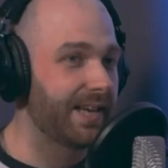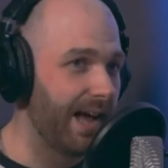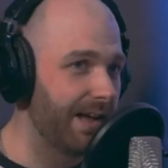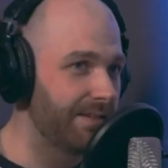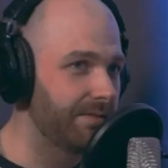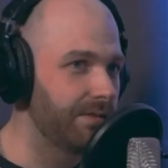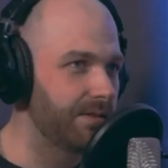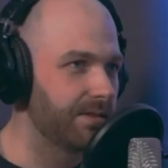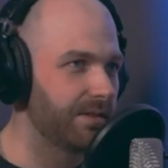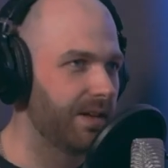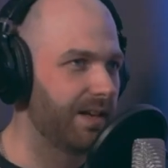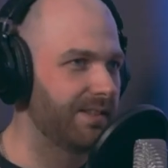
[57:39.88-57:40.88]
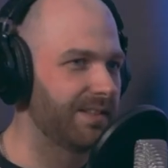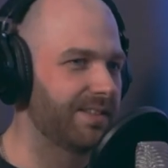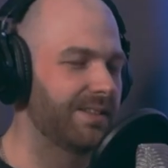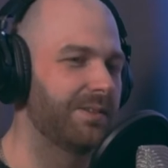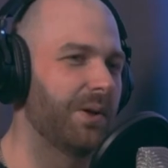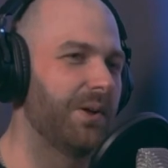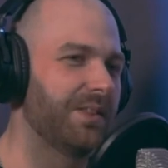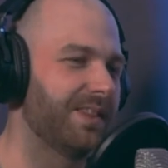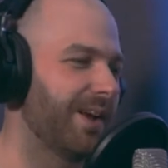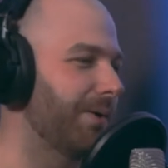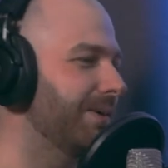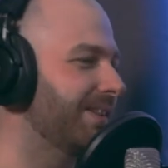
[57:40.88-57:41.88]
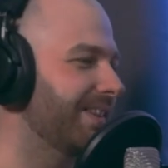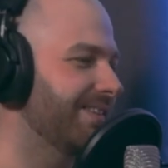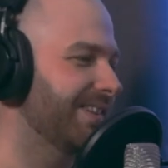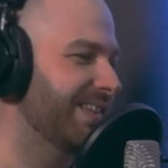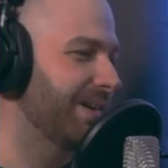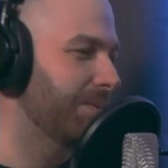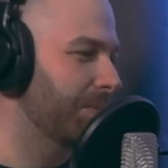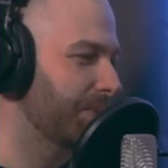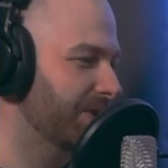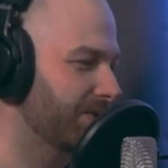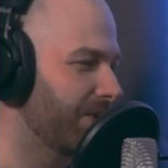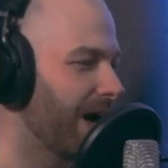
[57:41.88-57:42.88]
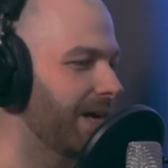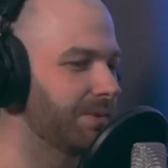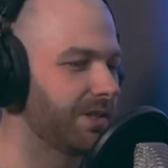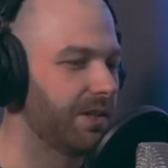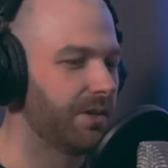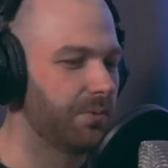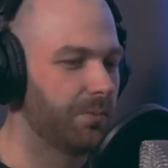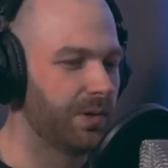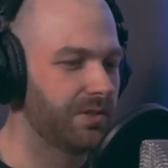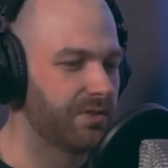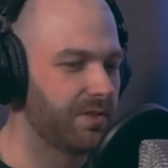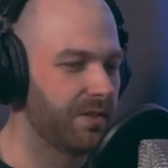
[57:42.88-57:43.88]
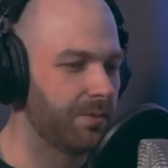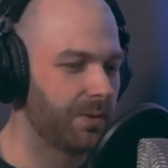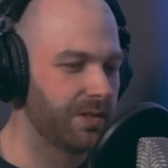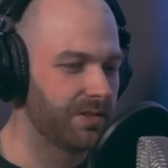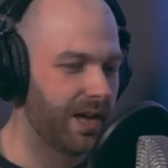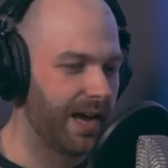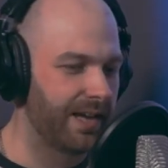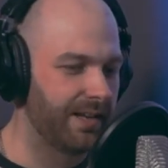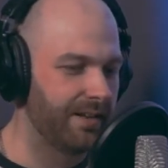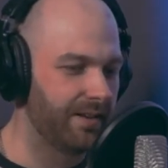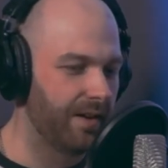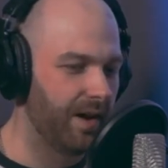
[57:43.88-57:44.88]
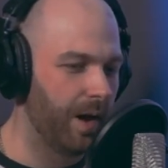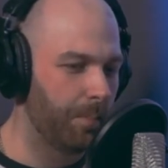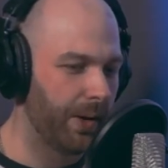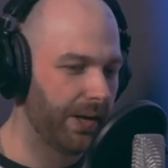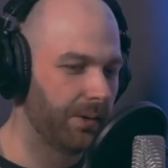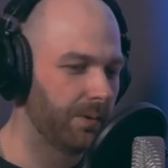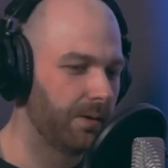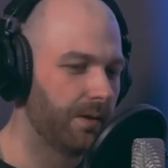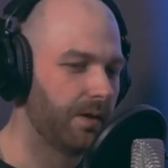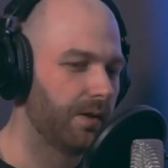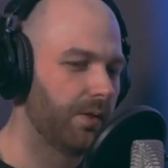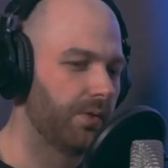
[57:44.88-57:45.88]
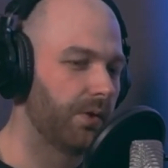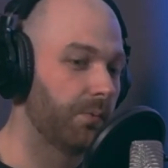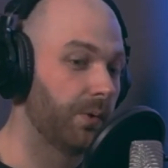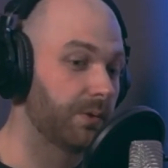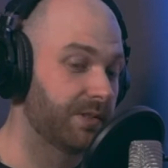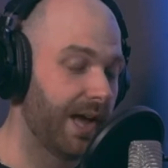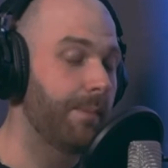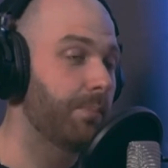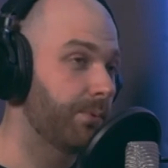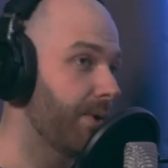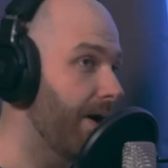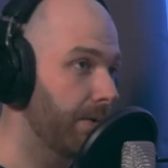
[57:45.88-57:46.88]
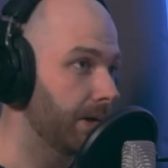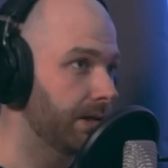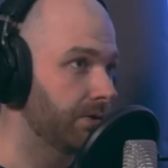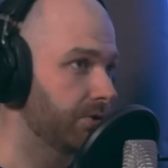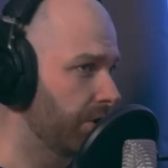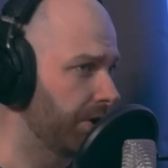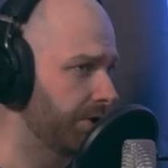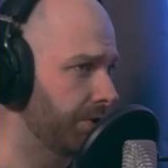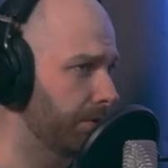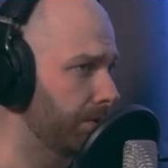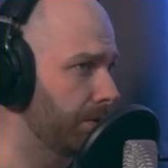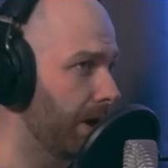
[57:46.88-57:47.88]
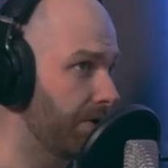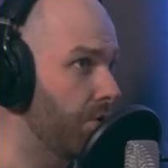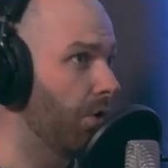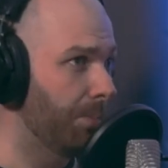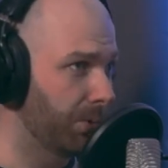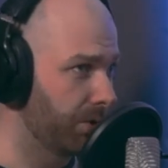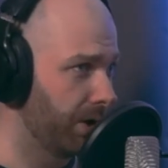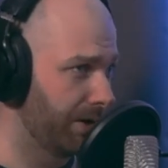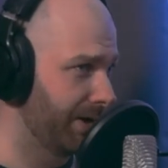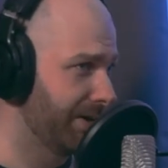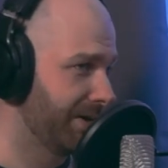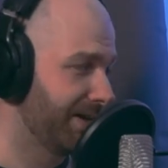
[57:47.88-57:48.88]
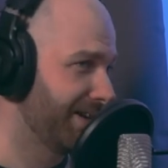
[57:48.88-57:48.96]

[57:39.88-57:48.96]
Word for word: can. Uh, the the only thing that they were prescribed was was a a pill that will temporarily turn you a normal colour